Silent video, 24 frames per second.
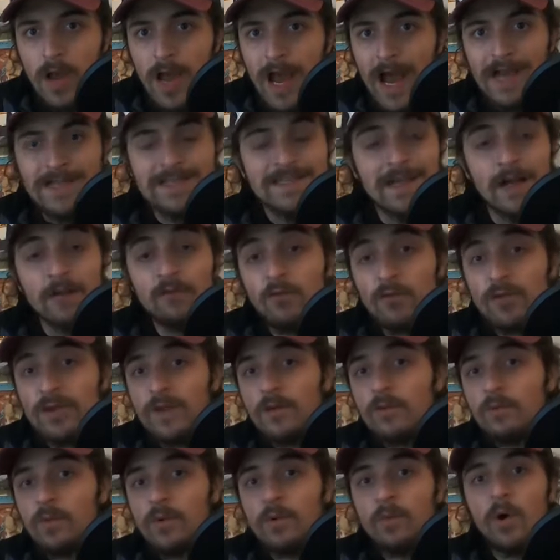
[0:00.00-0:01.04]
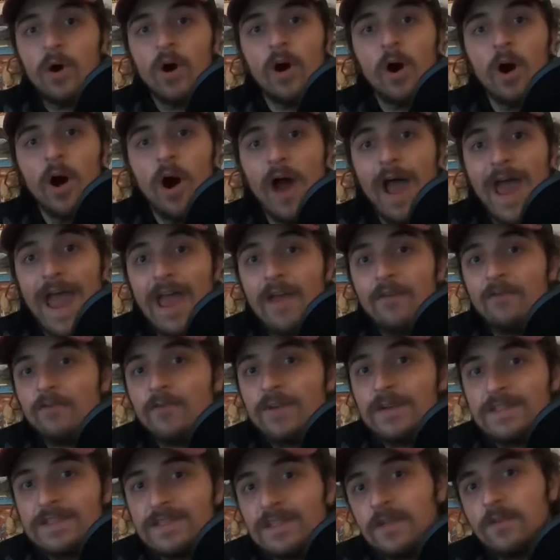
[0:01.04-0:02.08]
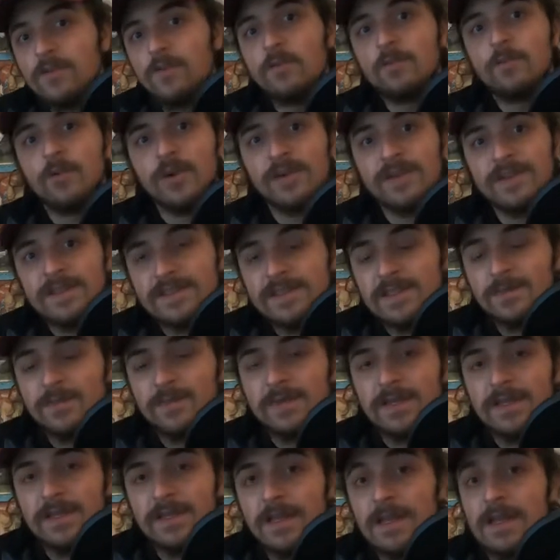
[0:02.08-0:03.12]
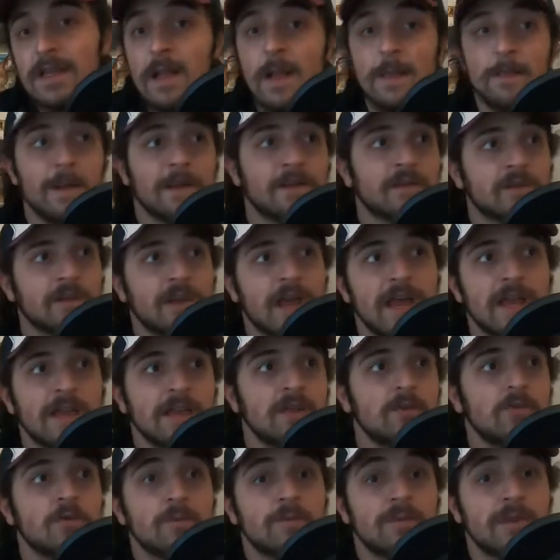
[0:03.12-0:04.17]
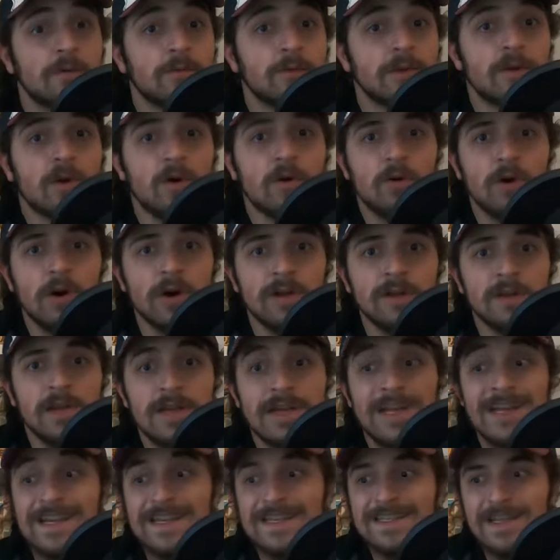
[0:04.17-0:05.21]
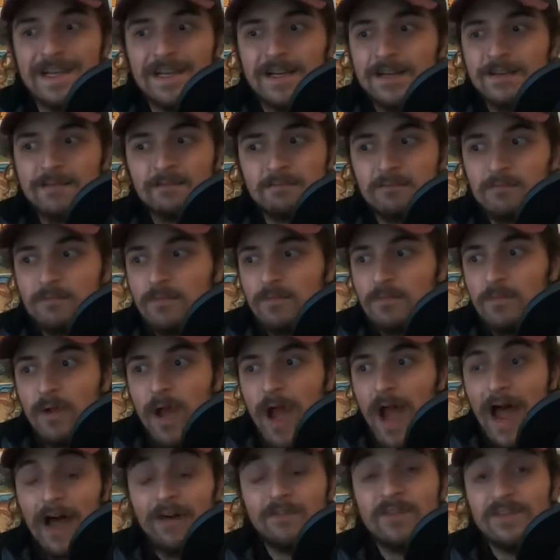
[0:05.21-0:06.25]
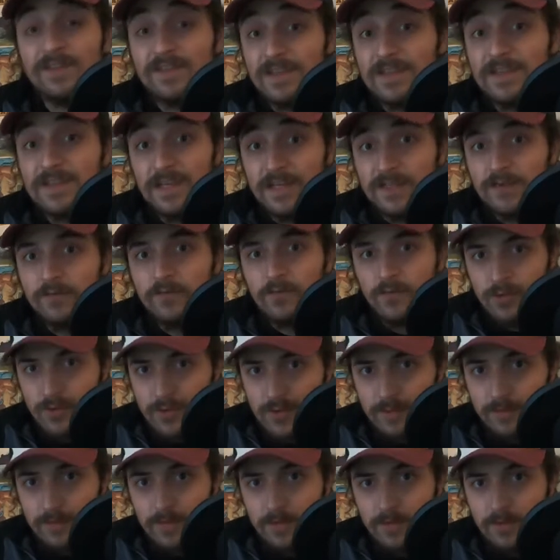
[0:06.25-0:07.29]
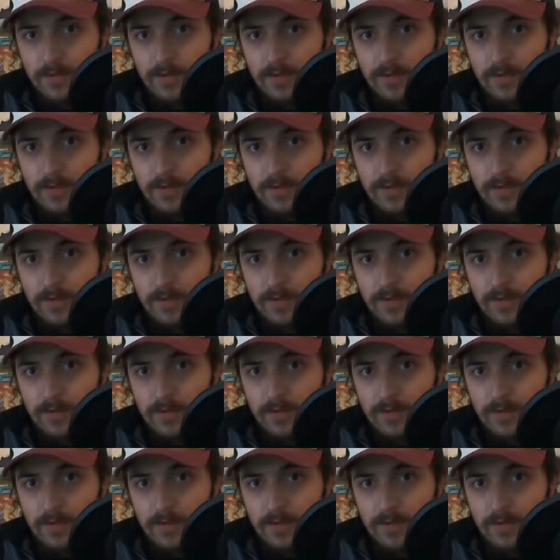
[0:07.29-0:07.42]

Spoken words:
As an outdoor leader, we want every single participant that's on any group that we go on to have a successful trip.